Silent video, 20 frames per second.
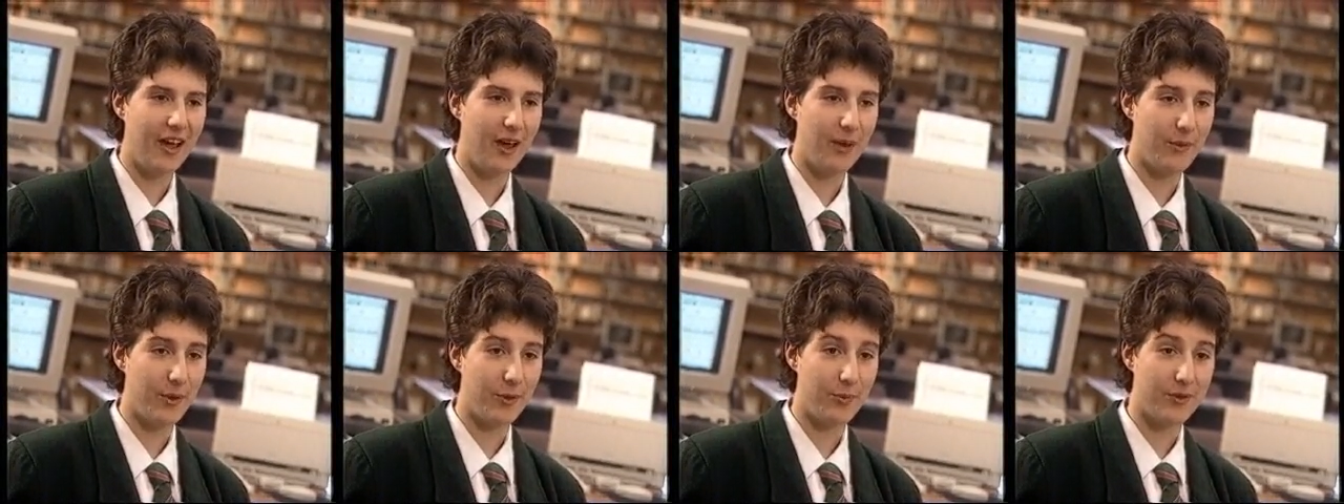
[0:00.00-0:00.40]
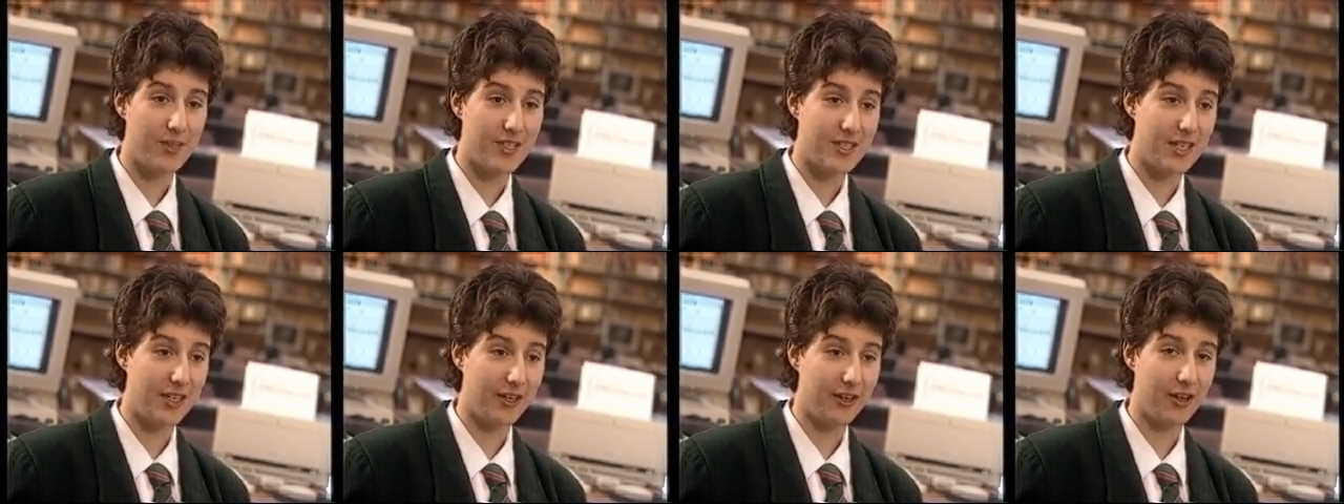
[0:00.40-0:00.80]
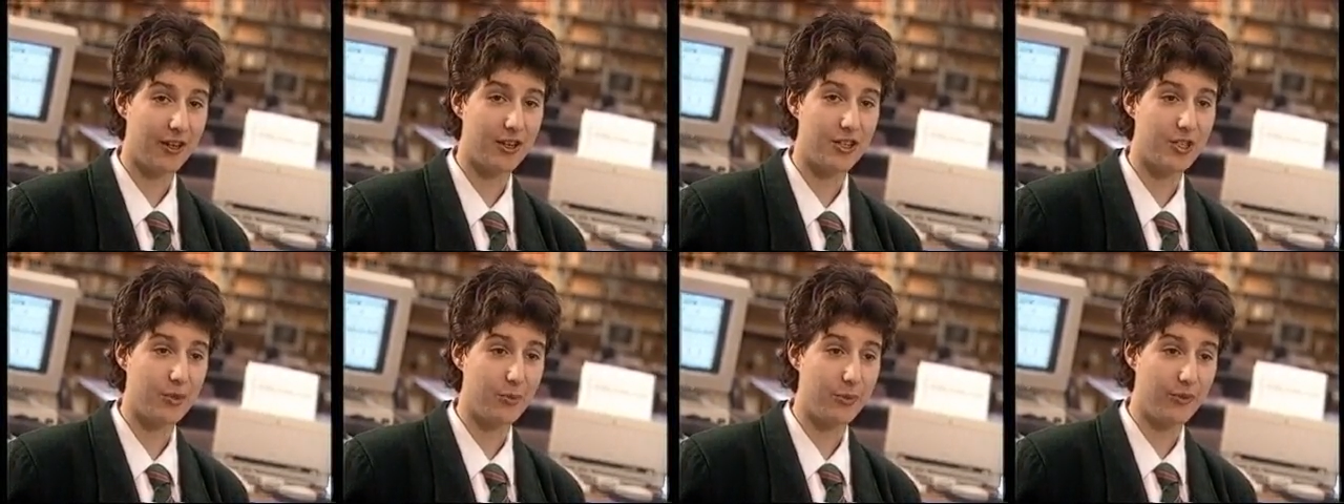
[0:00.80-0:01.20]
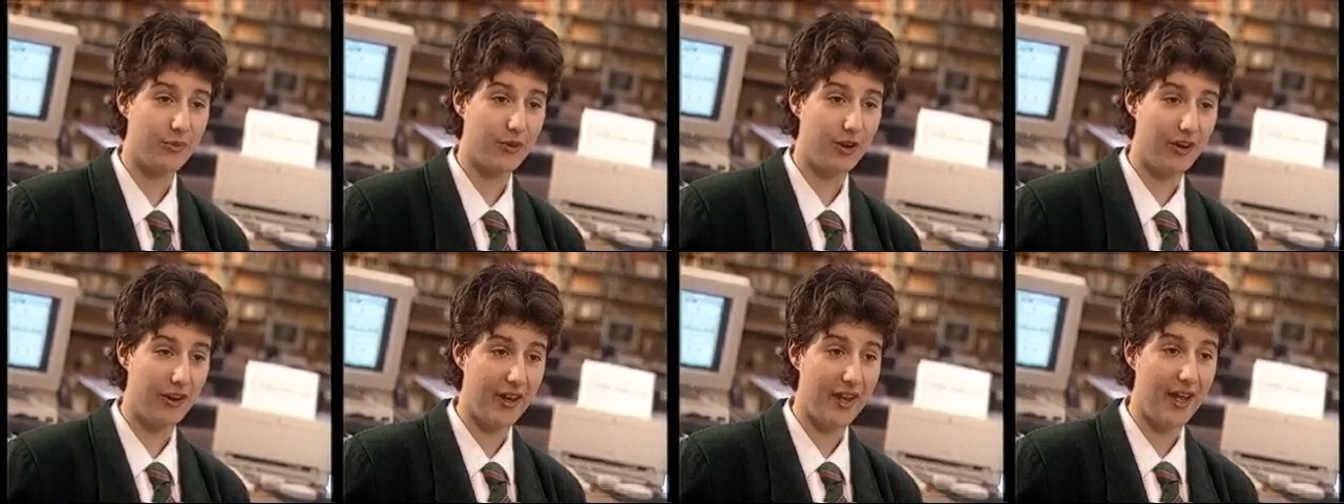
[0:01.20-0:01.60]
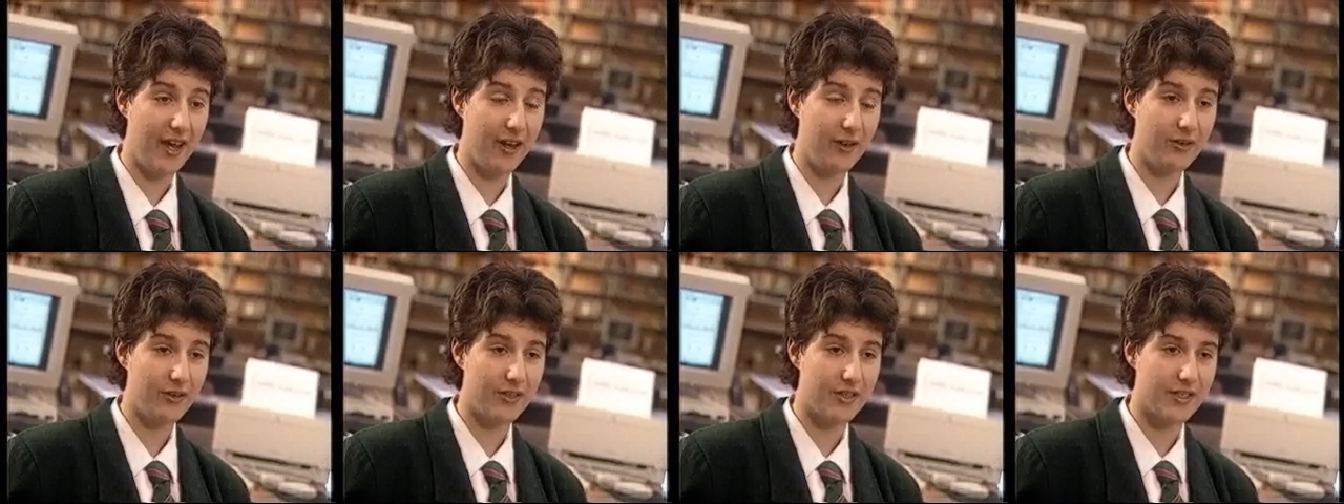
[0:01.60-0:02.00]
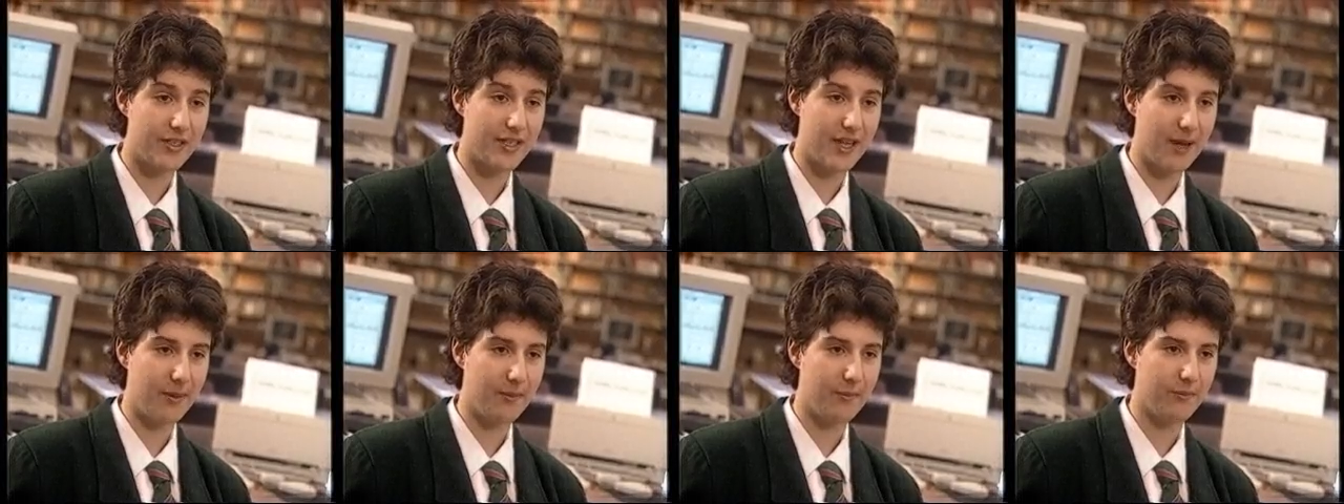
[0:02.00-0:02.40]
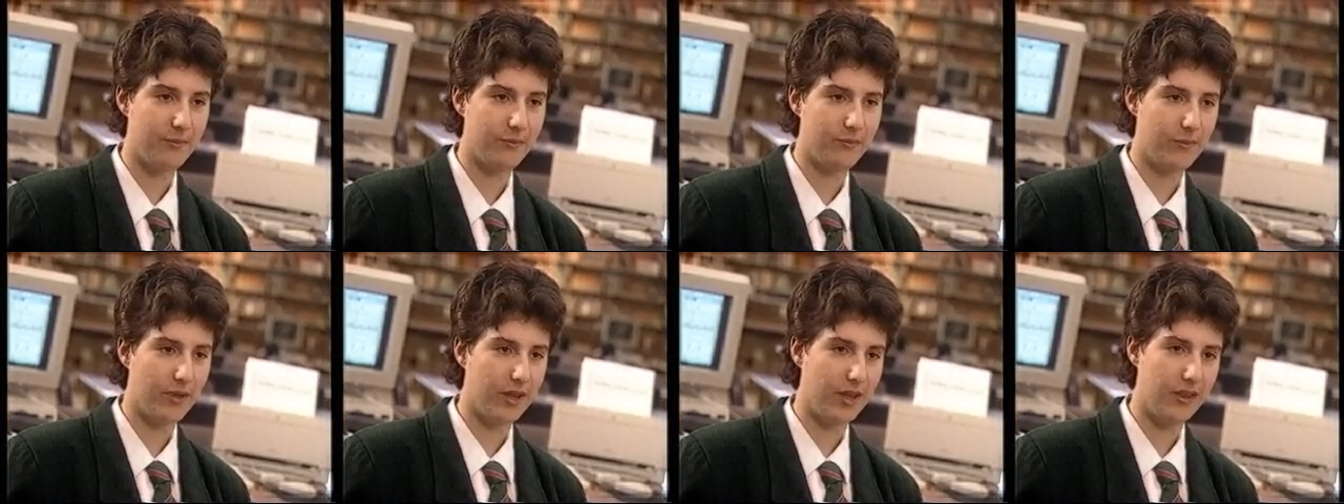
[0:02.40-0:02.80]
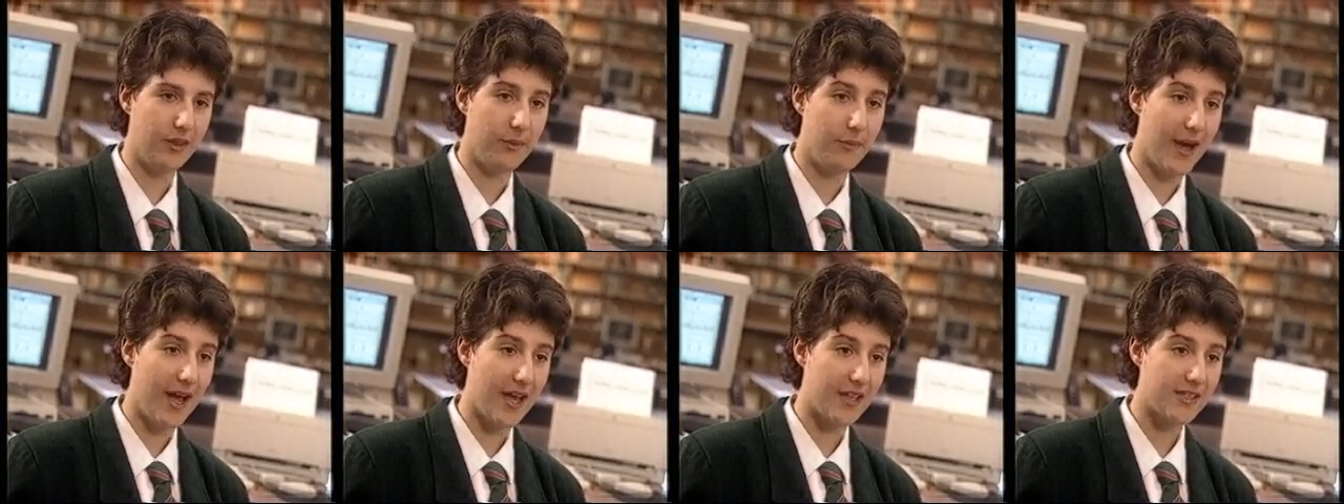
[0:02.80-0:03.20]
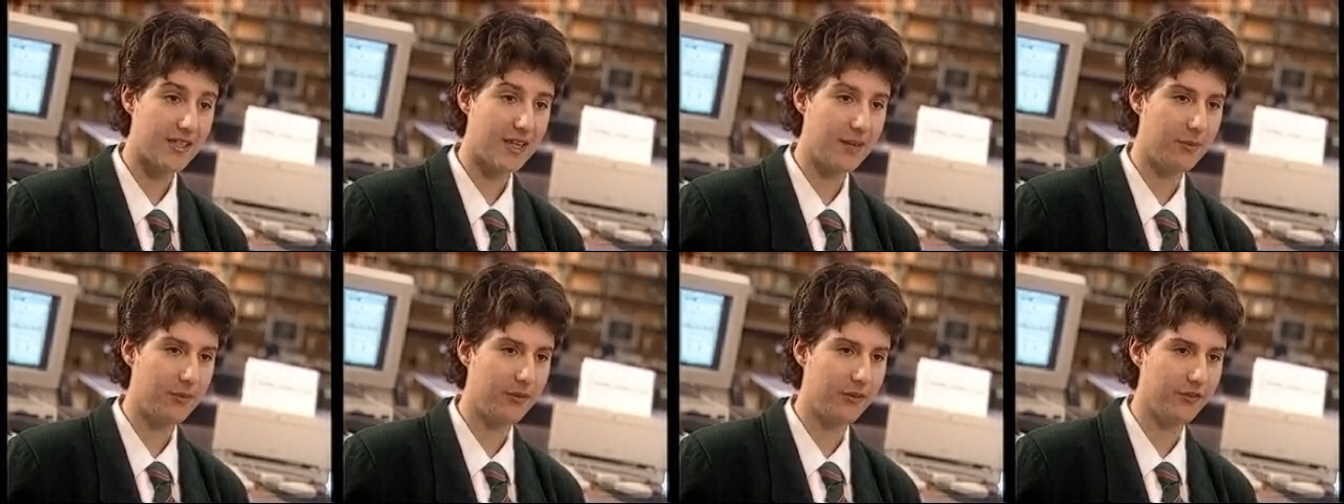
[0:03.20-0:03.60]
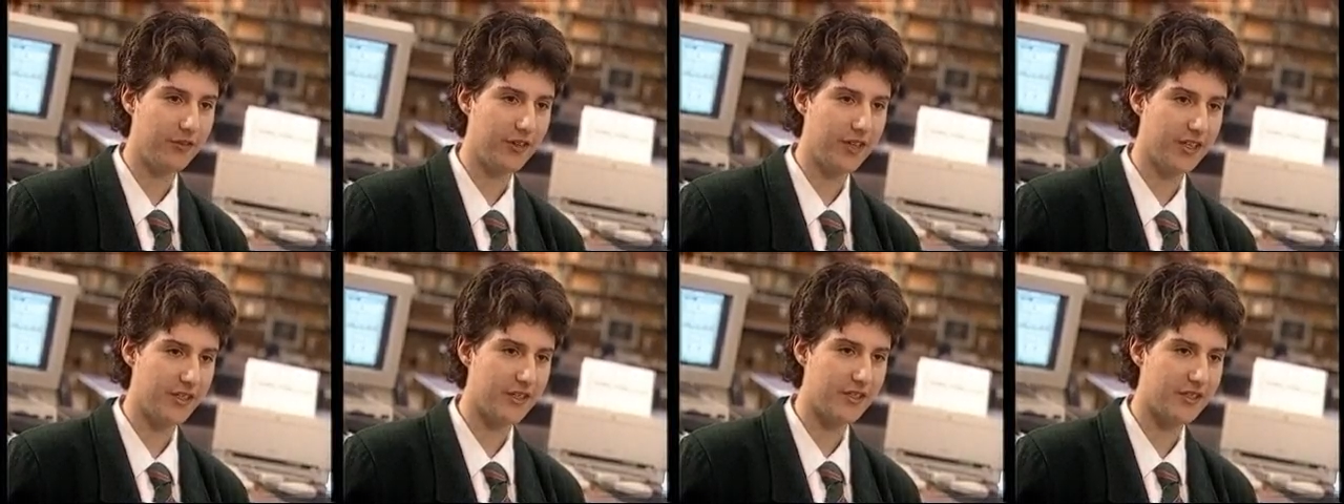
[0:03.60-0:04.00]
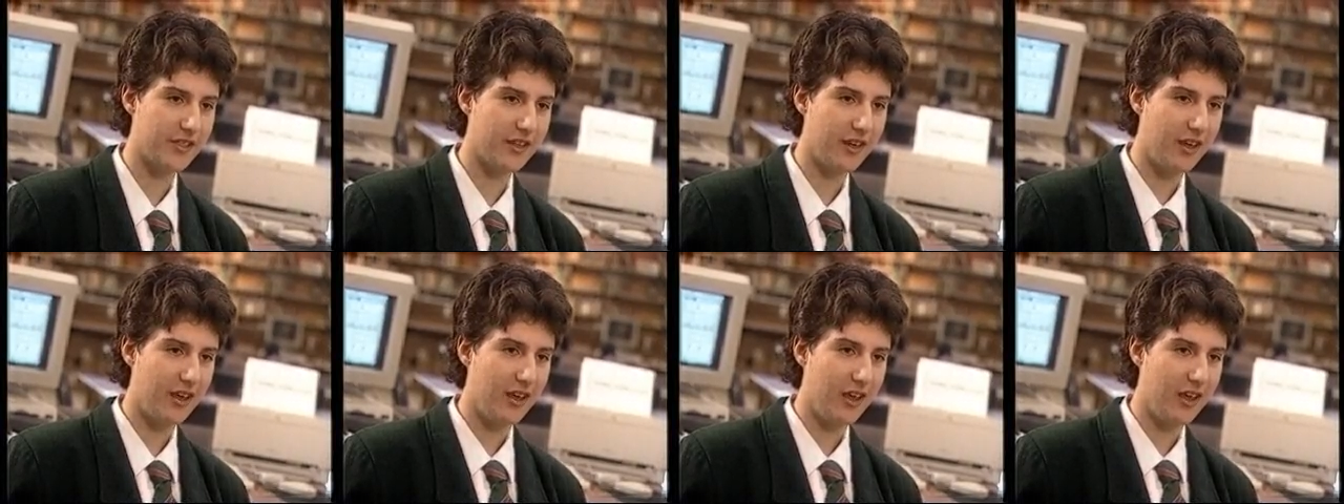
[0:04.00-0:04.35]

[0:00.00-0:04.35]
I mean, with the technology we've got now, it's come in the past couple of years,